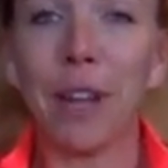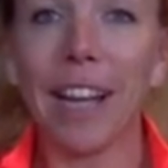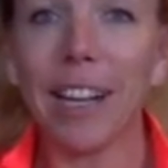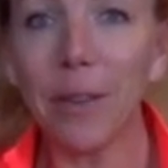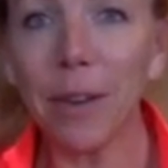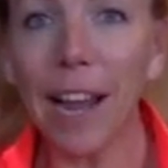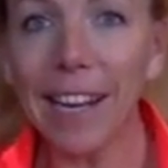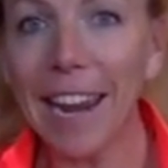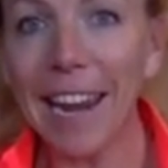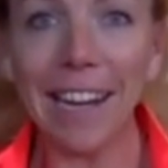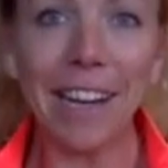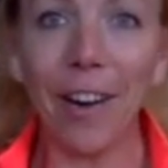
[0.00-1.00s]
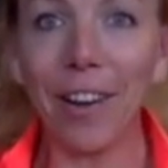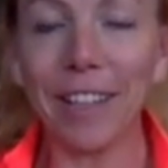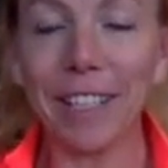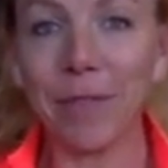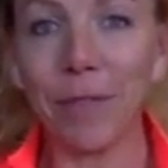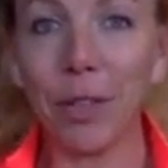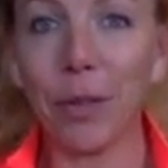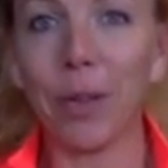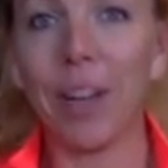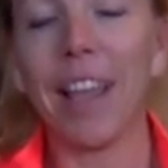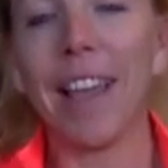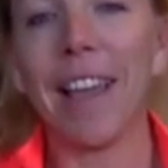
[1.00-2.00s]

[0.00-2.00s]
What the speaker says: I can't eat all this food